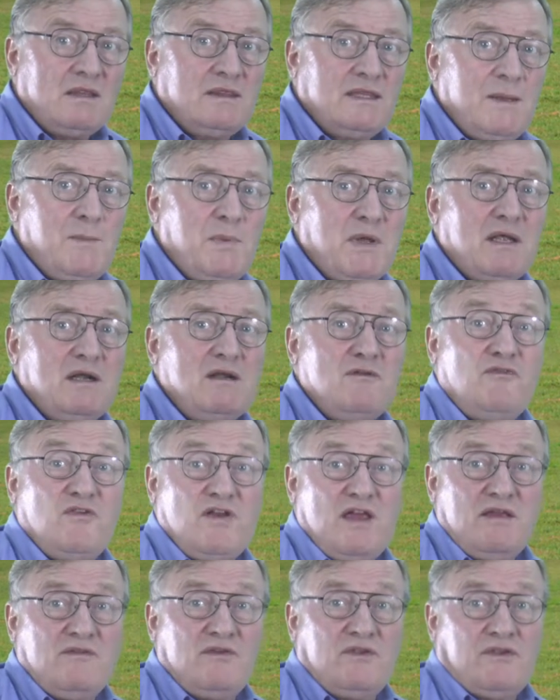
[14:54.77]
Typical
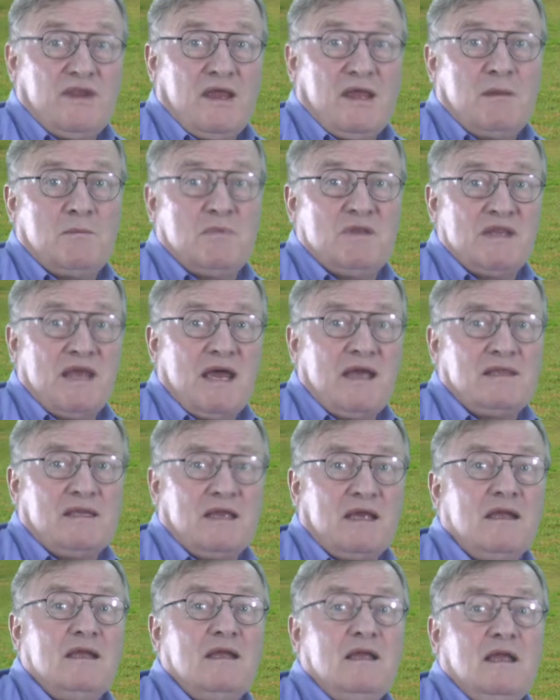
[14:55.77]
flavors are
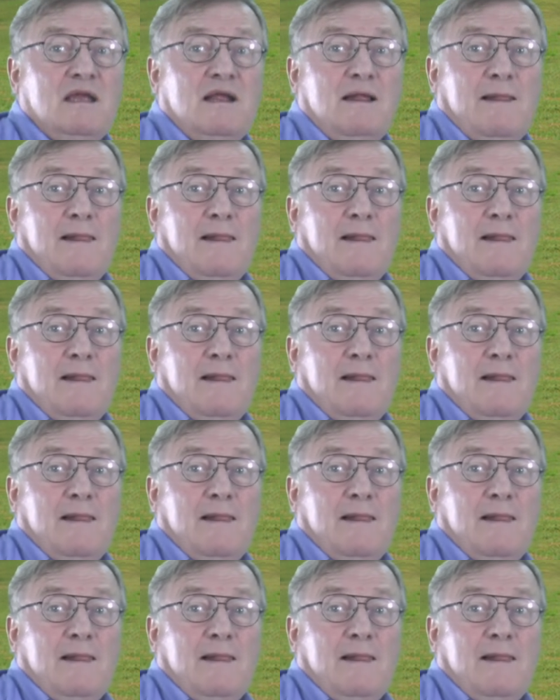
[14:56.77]
banana,